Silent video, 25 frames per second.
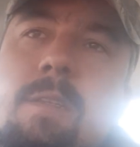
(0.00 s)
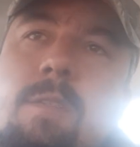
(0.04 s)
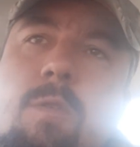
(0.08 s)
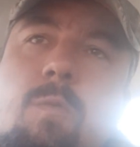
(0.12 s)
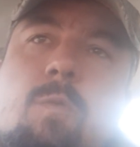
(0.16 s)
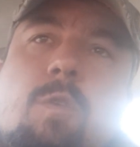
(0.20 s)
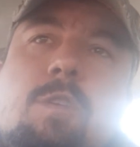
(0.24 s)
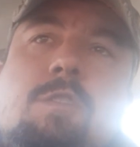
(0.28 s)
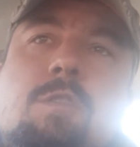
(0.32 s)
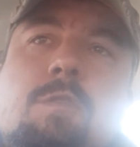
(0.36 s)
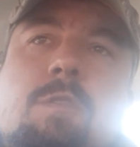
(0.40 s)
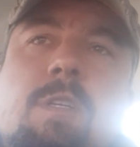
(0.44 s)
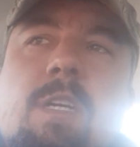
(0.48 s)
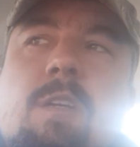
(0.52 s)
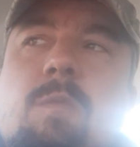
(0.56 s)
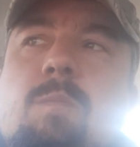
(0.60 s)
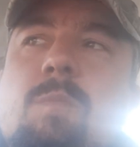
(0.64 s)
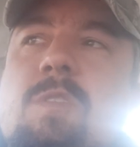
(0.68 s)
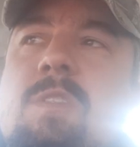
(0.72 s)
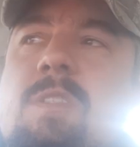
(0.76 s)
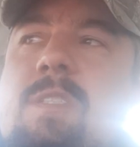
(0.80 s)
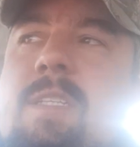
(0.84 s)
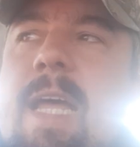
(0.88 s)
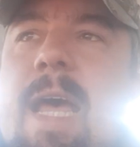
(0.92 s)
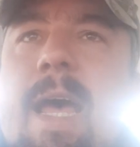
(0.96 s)
So once you get them
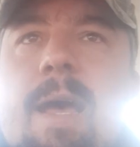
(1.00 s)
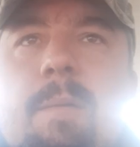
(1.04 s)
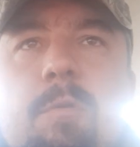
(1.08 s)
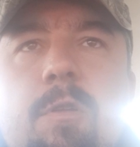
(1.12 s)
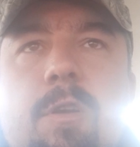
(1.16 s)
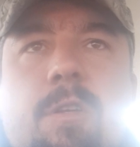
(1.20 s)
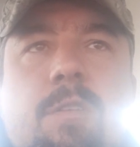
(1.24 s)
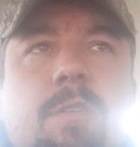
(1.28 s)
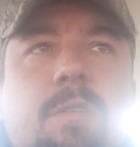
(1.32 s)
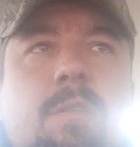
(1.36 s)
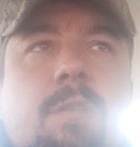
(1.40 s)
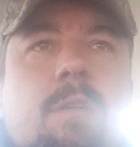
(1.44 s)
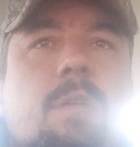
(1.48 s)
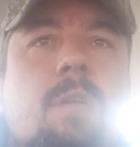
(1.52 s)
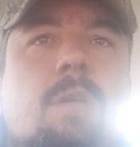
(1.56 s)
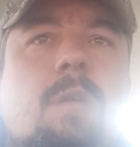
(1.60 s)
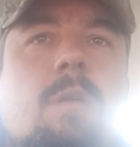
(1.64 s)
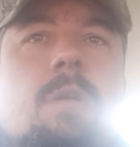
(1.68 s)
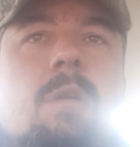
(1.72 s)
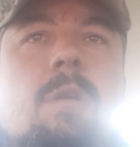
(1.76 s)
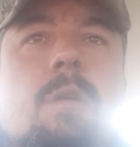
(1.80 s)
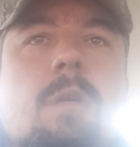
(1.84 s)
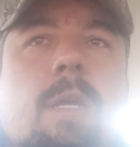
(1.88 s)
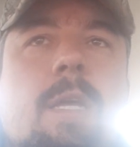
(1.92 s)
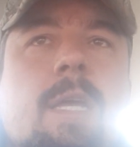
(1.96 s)
established,
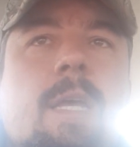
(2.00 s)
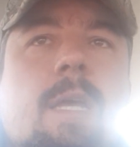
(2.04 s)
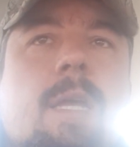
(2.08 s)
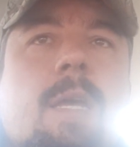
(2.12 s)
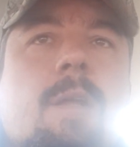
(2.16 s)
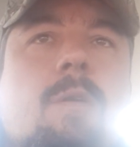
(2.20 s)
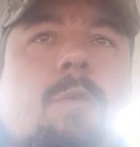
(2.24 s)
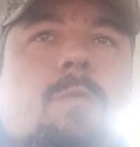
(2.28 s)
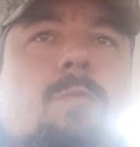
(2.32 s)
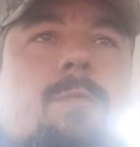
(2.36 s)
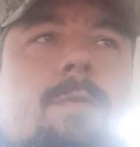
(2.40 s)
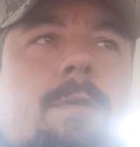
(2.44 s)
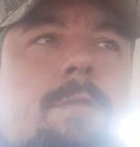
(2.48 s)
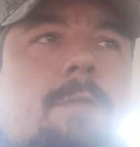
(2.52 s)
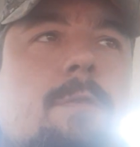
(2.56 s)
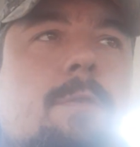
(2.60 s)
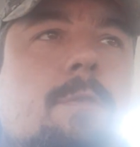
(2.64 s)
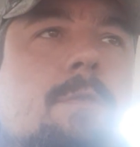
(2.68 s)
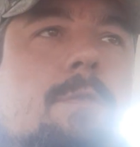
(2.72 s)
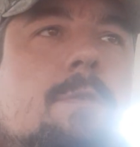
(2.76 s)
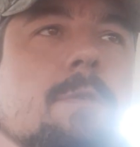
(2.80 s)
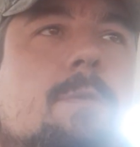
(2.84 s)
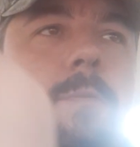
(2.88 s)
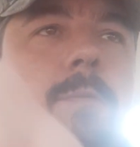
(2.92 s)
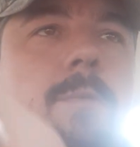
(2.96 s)
it'll
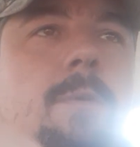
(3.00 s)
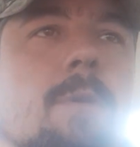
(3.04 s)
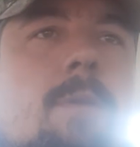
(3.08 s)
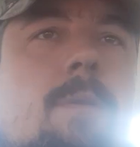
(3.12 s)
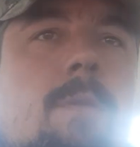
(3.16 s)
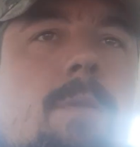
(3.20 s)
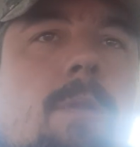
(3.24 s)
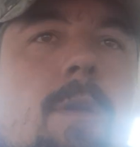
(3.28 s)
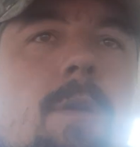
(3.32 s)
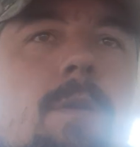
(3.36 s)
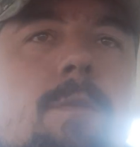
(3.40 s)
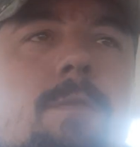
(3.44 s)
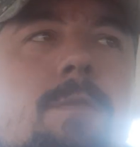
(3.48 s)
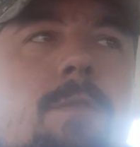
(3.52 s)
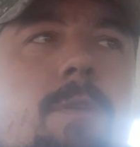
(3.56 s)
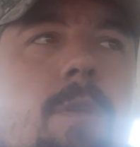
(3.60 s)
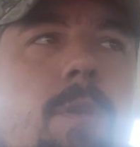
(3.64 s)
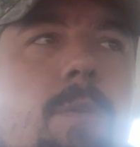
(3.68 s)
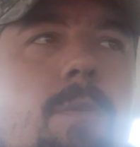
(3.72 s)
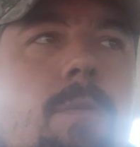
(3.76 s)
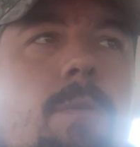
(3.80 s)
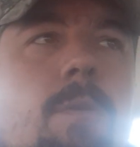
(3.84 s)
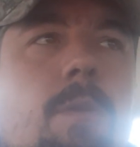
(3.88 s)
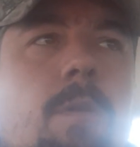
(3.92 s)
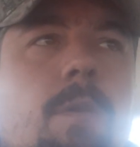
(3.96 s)
reduce your workload.
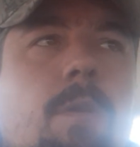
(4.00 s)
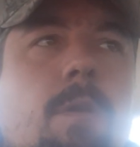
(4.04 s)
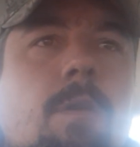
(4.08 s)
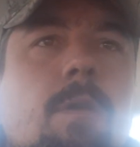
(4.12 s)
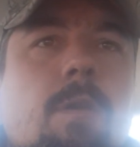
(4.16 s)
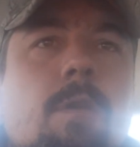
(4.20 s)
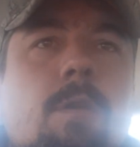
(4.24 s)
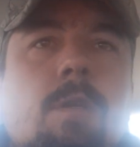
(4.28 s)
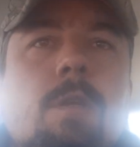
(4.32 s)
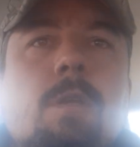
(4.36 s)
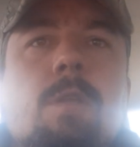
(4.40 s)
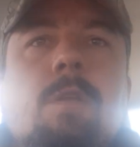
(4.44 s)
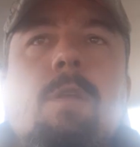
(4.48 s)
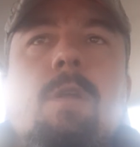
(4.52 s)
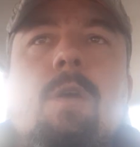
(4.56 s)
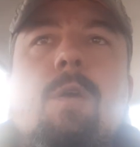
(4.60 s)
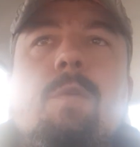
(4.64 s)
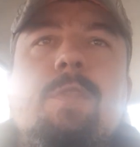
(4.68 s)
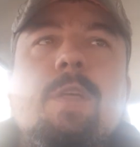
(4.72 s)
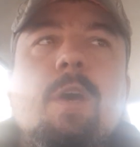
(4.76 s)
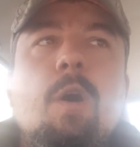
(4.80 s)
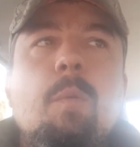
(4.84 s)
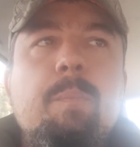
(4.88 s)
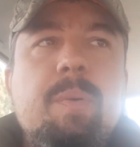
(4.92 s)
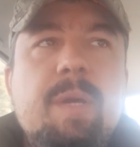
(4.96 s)
So
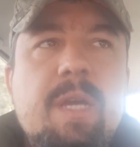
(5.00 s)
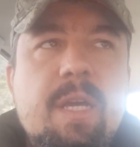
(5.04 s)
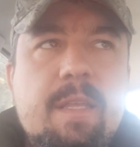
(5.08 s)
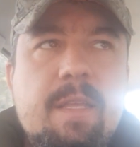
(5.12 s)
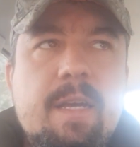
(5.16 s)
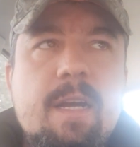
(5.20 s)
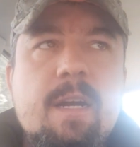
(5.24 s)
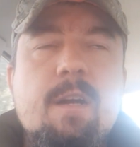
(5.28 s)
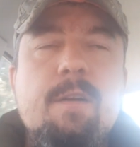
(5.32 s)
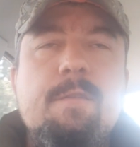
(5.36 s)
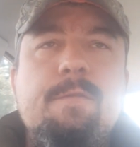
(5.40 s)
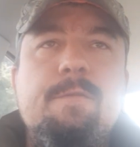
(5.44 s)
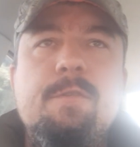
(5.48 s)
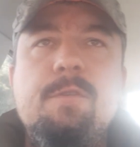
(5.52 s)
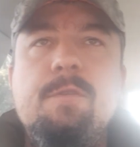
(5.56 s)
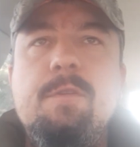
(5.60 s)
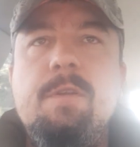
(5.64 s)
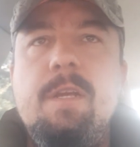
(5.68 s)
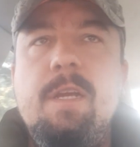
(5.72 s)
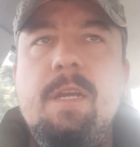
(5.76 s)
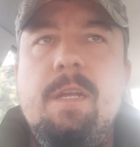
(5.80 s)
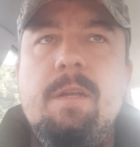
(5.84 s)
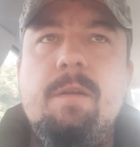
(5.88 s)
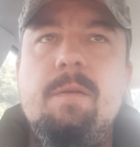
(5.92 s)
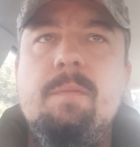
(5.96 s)
they'll be there if you
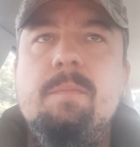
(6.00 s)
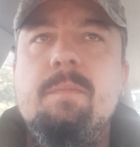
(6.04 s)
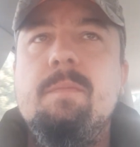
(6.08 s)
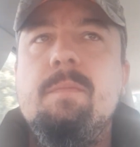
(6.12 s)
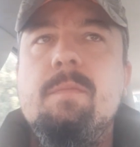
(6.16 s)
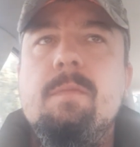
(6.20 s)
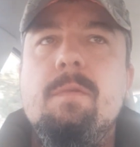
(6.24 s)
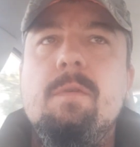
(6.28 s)
need them.